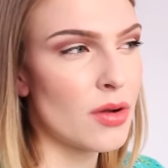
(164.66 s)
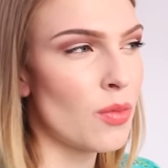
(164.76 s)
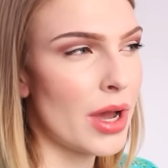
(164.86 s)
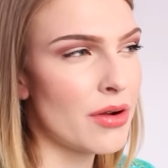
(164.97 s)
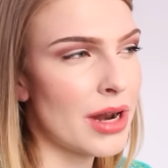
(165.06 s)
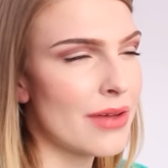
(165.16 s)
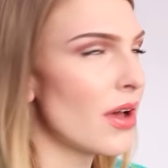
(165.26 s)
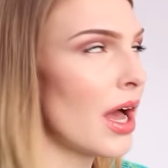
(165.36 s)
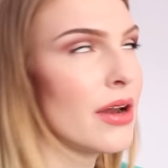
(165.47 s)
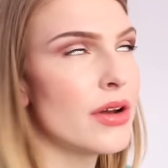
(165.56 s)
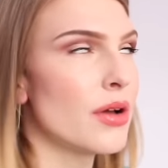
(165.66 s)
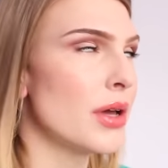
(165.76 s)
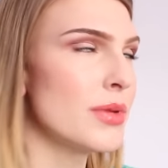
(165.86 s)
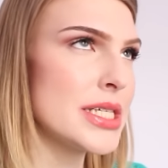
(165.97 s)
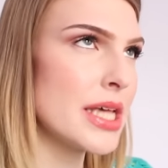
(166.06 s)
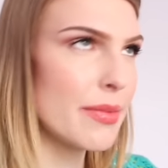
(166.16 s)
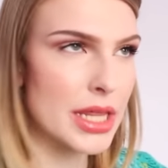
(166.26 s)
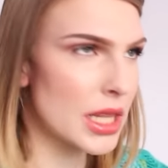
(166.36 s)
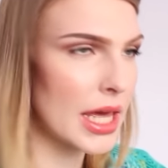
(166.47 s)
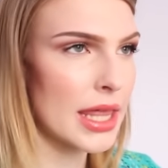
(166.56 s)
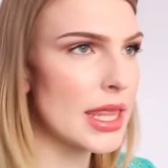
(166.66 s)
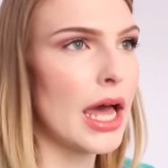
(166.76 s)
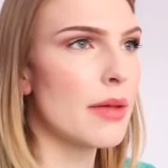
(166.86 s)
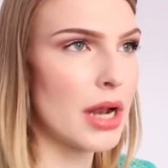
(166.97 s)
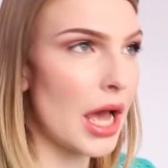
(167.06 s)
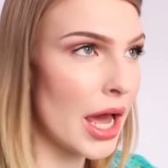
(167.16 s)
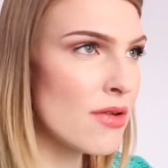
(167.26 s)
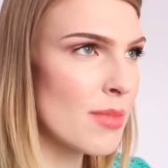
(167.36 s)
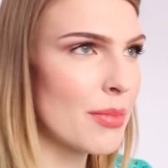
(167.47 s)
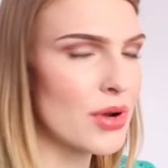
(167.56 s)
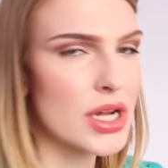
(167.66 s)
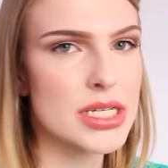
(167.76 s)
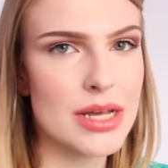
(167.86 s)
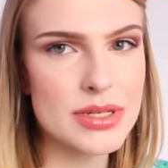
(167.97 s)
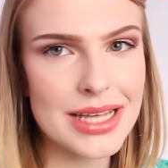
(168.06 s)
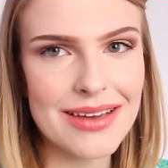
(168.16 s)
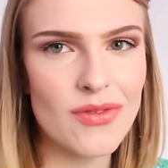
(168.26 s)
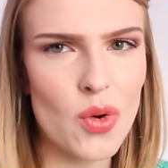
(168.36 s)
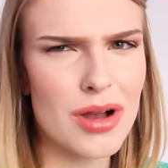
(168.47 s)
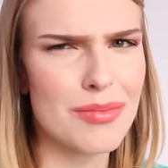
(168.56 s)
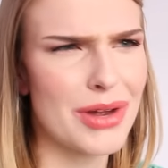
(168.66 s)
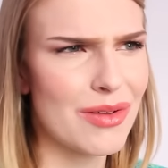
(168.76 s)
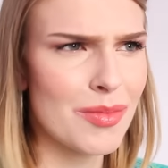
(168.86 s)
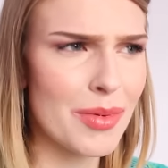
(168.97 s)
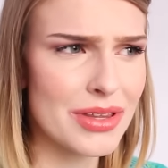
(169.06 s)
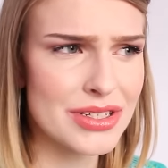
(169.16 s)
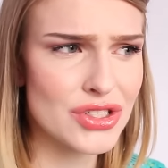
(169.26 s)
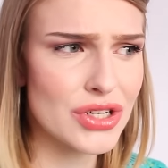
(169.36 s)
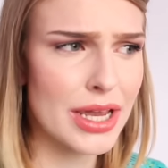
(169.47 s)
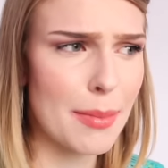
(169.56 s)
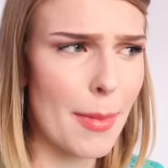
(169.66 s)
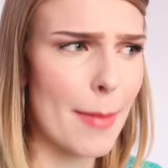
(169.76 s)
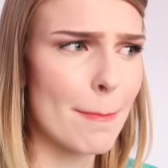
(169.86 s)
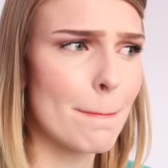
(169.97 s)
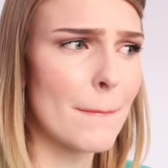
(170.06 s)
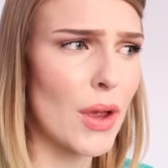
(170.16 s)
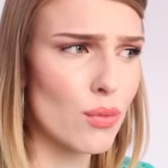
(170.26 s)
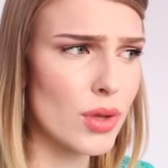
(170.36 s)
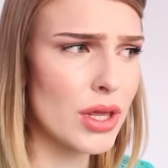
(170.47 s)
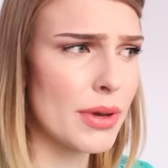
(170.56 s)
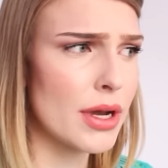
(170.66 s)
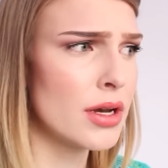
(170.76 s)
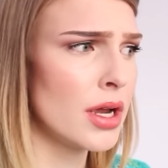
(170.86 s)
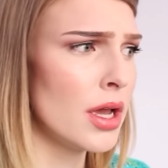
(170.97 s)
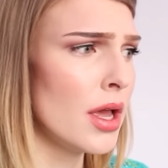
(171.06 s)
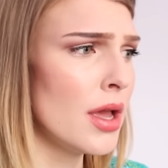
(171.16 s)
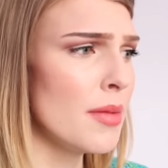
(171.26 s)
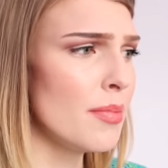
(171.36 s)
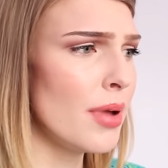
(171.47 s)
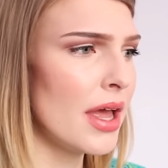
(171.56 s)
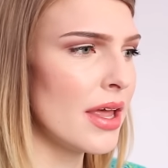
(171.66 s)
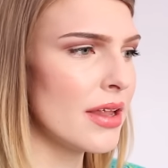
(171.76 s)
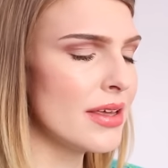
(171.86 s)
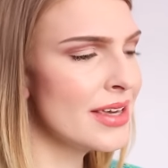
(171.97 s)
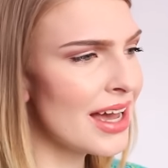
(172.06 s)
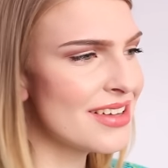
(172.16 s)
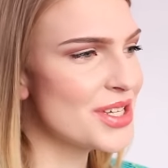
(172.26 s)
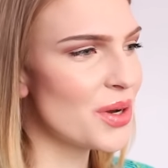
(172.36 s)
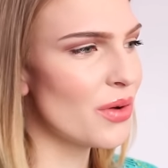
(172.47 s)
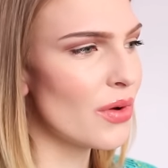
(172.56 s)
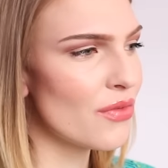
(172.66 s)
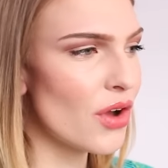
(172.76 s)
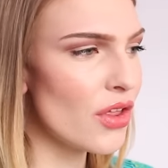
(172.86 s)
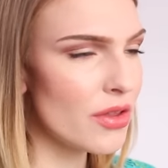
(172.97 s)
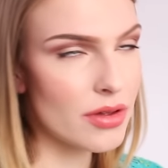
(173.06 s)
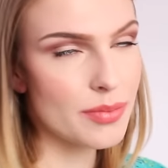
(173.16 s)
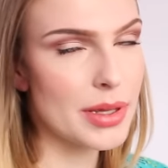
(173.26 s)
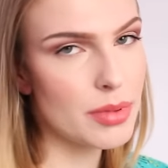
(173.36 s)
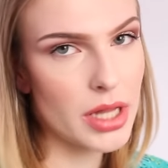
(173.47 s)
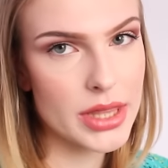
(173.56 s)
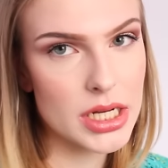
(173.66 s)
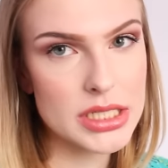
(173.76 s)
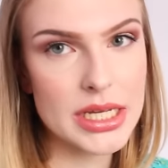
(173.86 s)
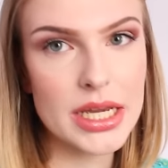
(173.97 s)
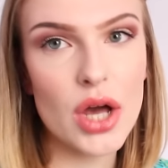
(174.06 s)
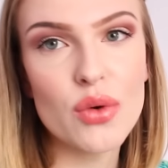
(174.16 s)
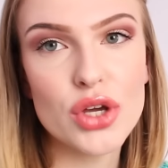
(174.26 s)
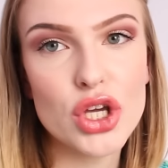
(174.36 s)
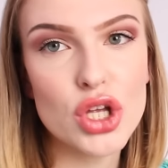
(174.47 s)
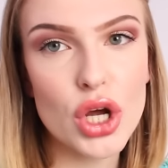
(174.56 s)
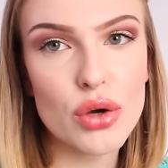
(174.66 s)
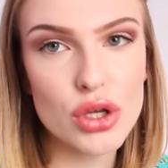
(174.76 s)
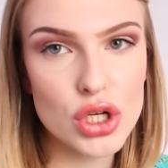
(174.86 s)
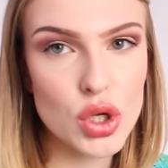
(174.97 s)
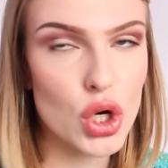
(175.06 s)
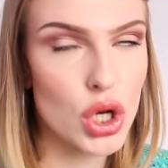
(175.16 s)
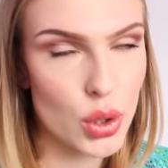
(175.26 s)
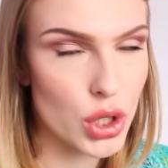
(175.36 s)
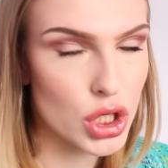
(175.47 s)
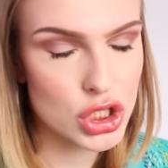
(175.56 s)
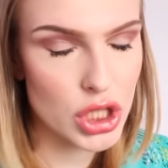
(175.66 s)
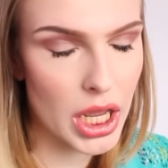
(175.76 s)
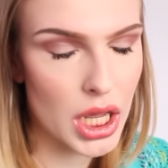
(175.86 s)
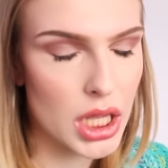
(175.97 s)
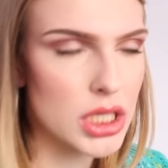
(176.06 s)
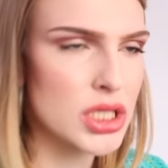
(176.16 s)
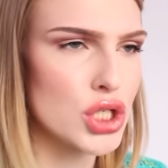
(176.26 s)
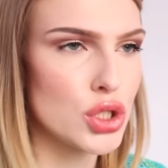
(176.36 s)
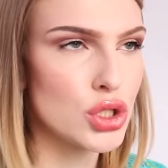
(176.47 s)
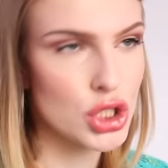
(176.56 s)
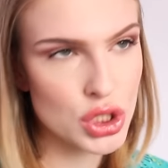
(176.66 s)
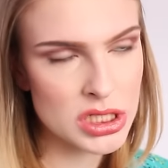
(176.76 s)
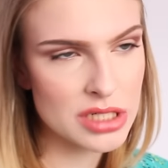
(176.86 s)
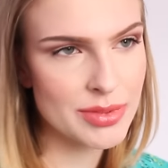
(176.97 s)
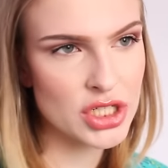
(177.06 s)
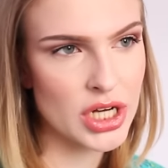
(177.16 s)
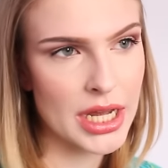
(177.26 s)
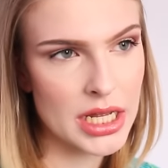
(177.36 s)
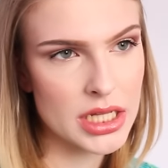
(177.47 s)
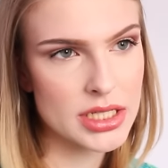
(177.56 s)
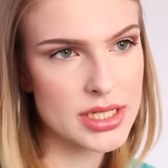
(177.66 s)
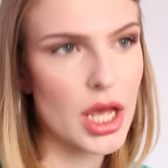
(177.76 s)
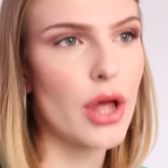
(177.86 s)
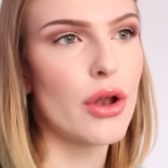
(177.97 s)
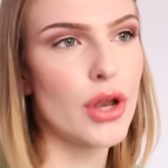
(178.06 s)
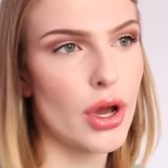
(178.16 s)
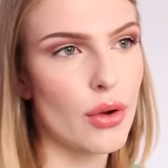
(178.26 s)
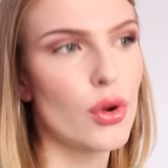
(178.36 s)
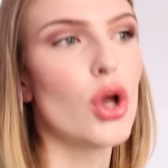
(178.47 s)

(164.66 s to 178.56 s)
why don't I have, I don't know, it was something like that, but I don't remember it because I was like four, but I remember this dream. Really weird. But yeah, so for all the people out there saying, oh, you know, you don't know you're trans, you choose to be trans. No,